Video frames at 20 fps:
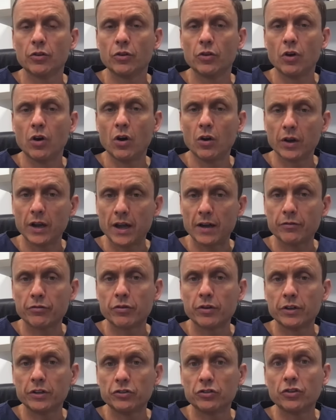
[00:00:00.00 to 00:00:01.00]
On
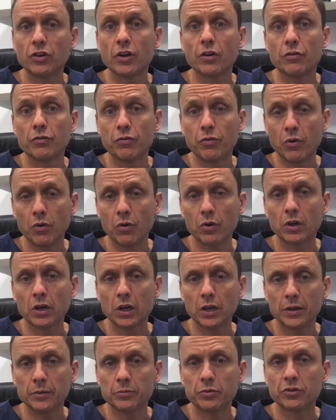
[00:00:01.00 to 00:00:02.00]
average, four
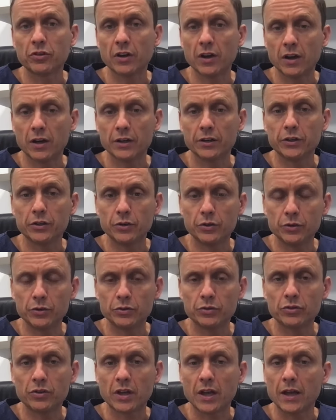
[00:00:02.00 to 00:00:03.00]
clips are
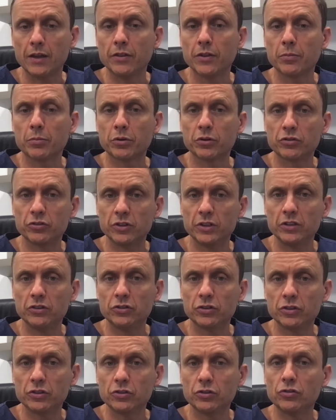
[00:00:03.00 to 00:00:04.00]
used and the
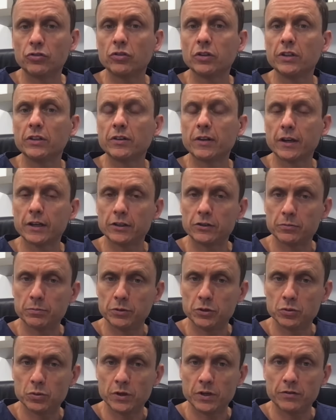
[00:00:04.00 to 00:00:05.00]
procedure usually takes
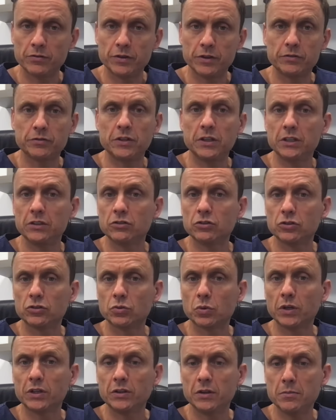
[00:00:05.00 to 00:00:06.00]
between 15 to
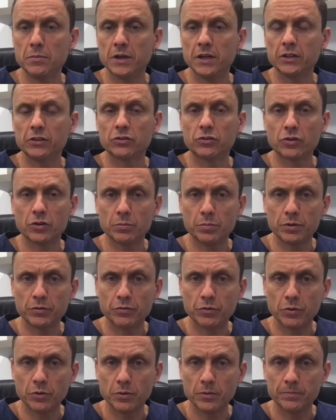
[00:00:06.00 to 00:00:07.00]
20 minutes to
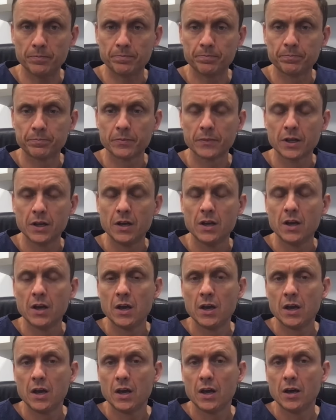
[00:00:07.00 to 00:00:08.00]
perform.
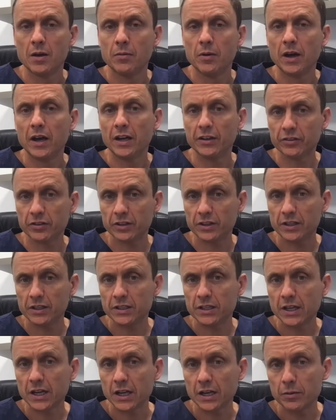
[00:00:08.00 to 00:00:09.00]
As I
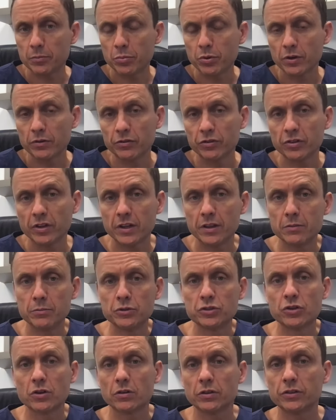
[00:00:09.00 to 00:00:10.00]
indicated previously, the
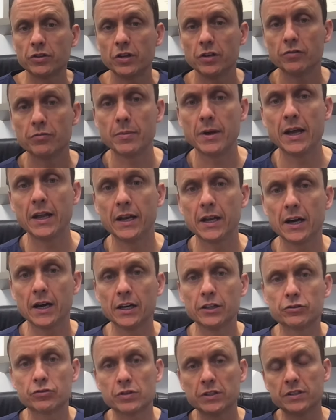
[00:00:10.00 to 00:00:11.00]
majority of men are
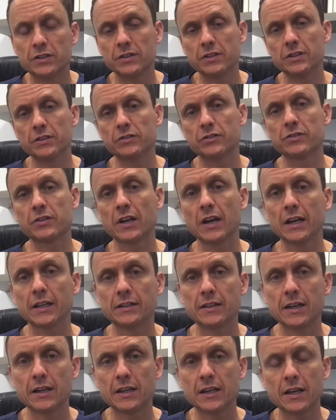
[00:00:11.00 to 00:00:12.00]
treated as uh,
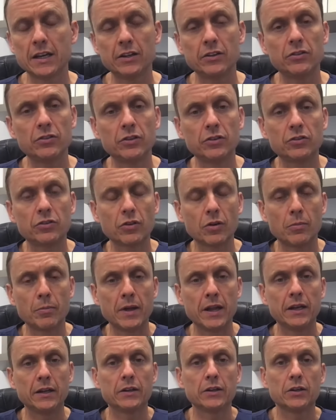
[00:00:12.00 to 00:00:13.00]
day cases, so
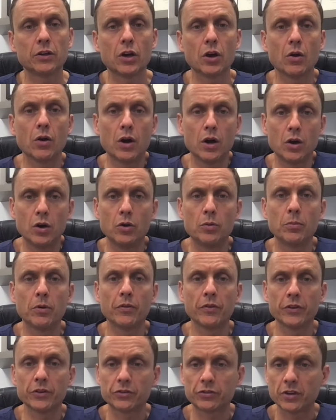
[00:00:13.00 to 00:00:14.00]
men can go home
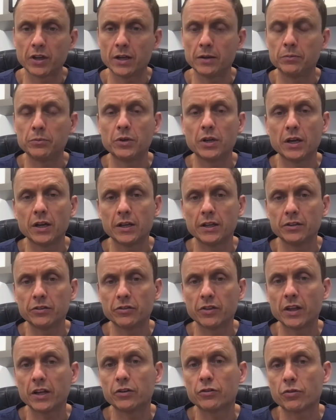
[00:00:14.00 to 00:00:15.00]
on the same day as
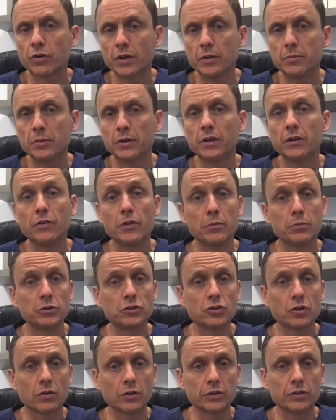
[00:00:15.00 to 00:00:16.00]
their treatment. And the
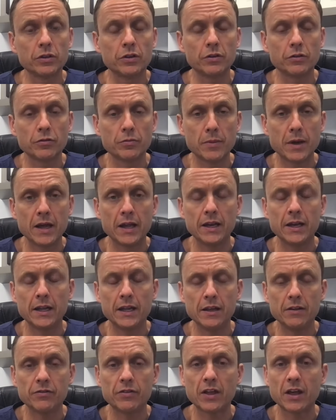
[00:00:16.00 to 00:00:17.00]
majority of men,
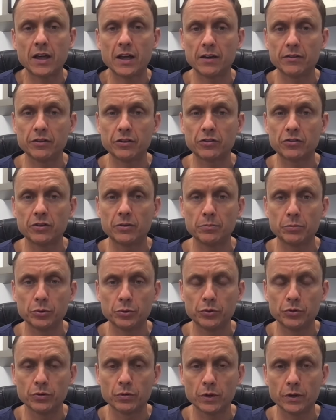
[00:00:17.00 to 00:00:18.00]
if they have a simple
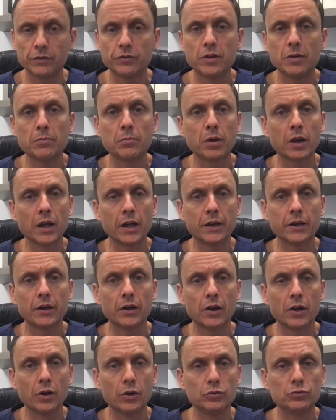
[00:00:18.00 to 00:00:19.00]
UroLift implant
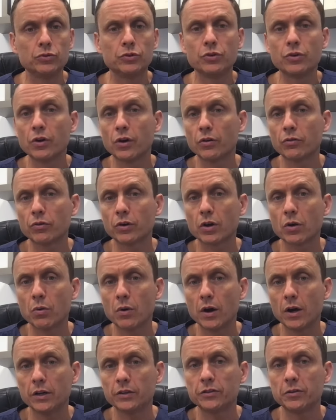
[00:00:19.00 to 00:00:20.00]
alone, do not
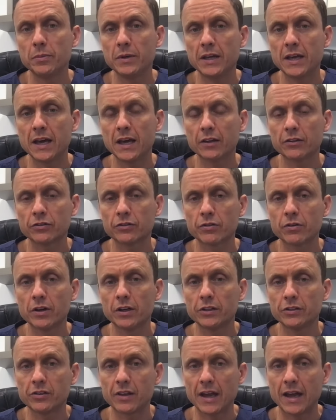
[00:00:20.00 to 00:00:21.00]
require to be
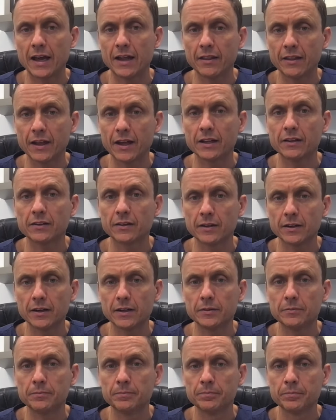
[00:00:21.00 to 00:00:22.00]
catheterized at that time.